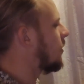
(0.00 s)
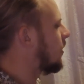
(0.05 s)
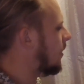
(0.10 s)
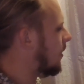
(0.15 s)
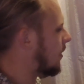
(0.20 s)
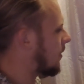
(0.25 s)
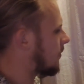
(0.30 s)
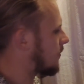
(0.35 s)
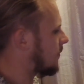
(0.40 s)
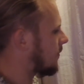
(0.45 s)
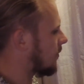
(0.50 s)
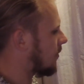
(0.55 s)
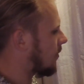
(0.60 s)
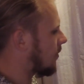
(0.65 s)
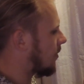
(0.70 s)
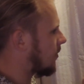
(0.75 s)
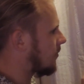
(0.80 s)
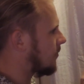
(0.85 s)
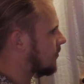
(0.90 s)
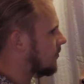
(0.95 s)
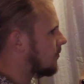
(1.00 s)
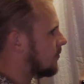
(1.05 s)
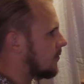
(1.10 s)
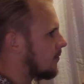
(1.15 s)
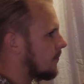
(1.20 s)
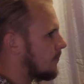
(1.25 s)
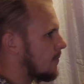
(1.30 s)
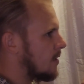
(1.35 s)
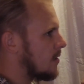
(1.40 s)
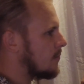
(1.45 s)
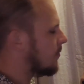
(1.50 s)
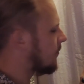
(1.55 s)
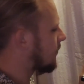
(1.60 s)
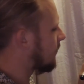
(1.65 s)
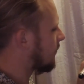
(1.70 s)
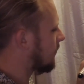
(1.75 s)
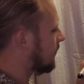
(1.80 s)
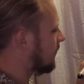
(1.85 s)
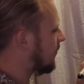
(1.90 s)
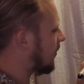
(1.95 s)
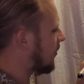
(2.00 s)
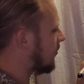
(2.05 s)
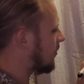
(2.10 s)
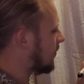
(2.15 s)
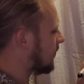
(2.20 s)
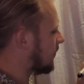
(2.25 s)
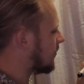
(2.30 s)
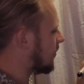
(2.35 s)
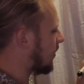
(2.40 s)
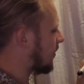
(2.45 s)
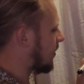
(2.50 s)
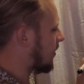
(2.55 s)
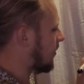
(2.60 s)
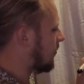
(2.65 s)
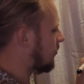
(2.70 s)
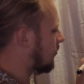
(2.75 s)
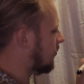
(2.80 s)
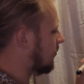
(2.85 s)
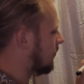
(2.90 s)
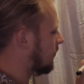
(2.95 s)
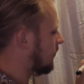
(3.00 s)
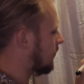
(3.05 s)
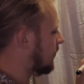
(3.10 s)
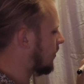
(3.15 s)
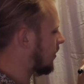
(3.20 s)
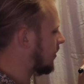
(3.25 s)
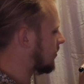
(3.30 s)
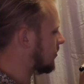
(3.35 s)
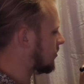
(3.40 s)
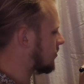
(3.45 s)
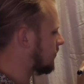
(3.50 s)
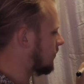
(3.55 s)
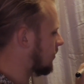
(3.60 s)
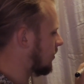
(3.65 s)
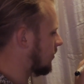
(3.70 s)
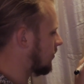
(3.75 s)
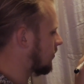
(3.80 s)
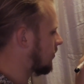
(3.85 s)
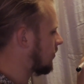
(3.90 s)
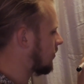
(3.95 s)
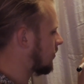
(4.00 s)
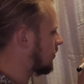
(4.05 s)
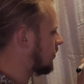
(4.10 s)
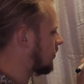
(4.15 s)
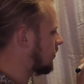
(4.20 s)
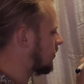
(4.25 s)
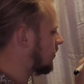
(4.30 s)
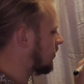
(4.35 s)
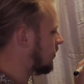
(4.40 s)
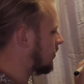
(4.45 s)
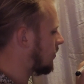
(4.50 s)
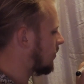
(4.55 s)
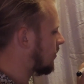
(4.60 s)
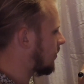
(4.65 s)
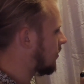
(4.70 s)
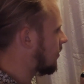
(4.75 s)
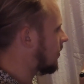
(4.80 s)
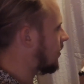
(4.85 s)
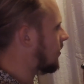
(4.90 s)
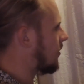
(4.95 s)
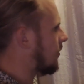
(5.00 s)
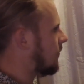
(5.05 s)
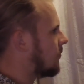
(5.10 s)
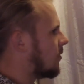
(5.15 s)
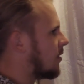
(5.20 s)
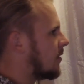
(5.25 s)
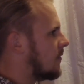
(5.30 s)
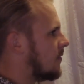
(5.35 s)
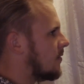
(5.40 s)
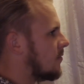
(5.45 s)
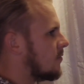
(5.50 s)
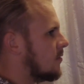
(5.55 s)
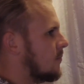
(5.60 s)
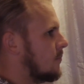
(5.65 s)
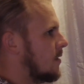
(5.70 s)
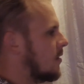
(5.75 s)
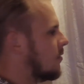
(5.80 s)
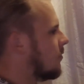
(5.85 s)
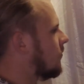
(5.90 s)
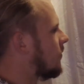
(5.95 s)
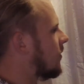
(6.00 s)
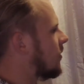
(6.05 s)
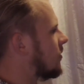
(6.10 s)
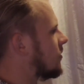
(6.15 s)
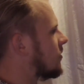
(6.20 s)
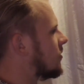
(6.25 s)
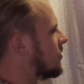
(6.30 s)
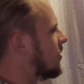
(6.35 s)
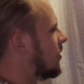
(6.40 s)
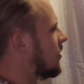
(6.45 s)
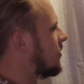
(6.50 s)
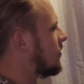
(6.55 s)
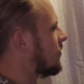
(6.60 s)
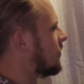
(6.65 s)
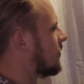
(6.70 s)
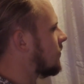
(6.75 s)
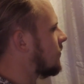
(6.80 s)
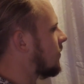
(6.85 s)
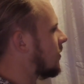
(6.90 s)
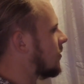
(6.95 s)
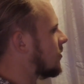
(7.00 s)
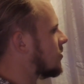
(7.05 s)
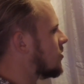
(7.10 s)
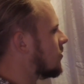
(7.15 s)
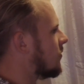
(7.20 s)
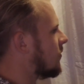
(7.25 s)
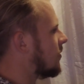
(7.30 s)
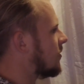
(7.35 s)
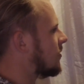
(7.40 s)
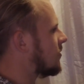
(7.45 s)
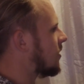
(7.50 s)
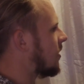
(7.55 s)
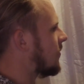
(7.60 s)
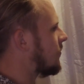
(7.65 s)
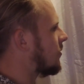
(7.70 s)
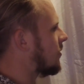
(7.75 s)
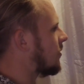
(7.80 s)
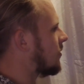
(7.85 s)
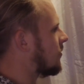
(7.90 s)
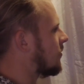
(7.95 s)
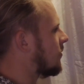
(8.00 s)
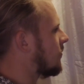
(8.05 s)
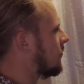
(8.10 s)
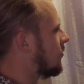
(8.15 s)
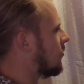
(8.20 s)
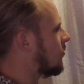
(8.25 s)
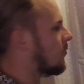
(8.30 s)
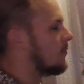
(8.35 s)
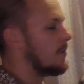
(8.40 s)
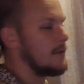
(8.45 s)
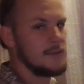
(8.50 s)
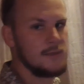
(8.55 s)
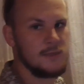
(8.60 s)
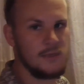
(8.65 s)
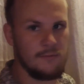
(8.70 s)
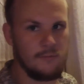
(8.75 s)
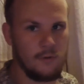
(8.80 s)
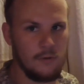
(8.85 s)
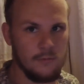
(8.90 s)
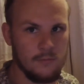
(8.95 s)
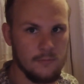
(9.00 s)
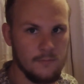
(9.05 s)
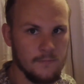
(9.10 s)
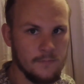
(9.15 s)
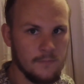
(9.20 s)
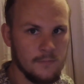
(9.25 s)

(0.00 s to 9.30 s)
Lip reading: and the minimum value that it can handle, -1. And then right here in the middle where it's silent, where nothing is happening, we'll call that 0.